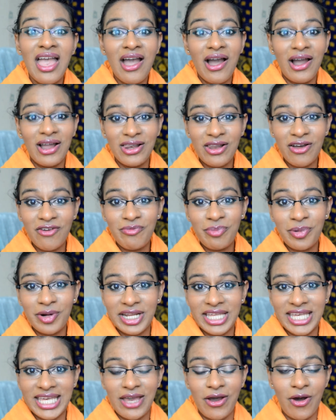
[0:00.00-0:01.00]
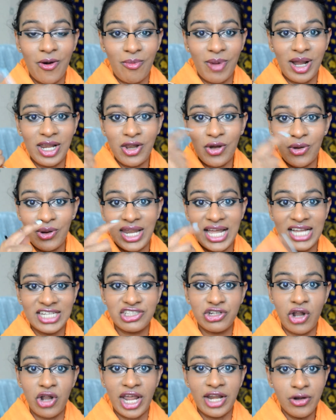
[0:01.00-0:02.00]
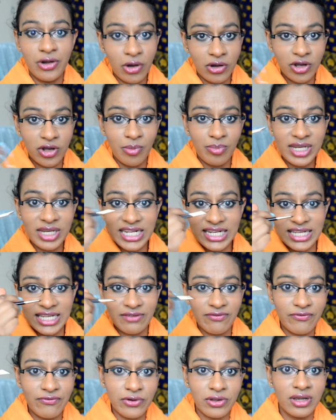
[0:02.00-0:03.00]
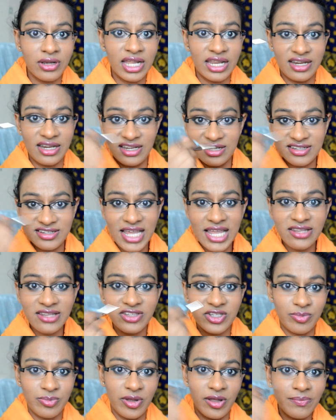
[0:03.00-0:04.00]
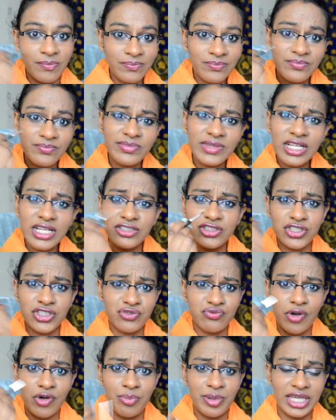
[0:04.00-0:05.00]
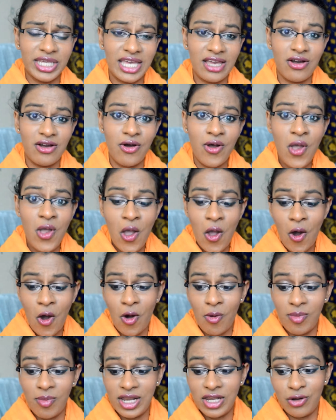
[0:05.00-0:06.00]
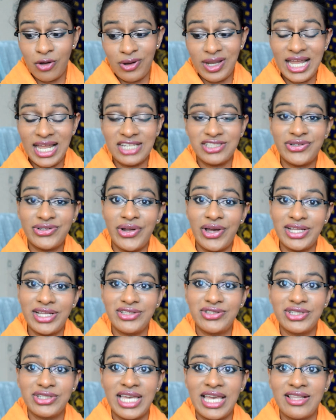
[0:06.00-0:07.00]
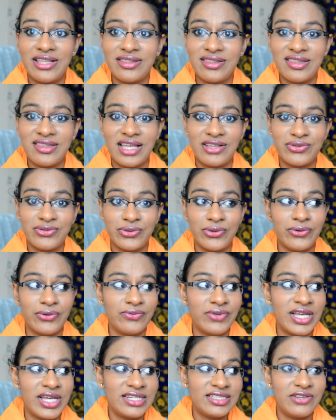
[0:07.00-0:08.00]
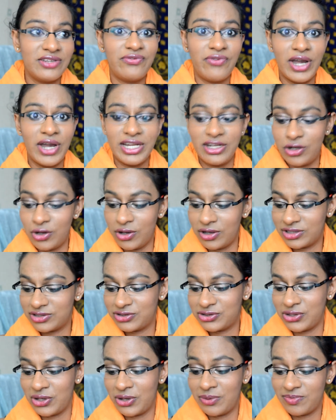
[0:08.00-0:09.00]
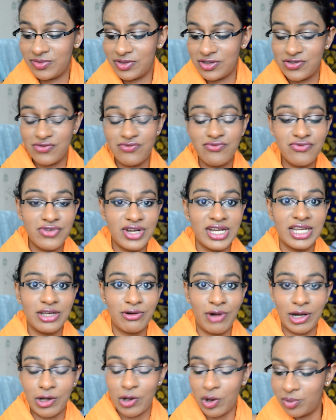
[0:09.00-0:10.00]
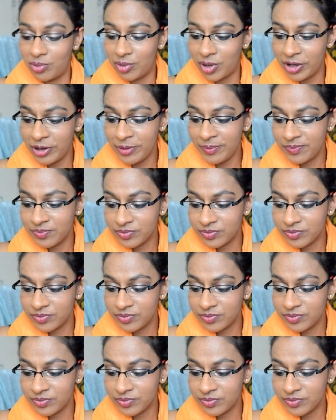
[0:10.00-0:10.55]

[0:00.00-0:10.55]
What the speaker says: I love putting it on my lower lash line, not completely full and intense, but just rubbing it on my lower lash line to get that sort of defined look. So it's a really great combo.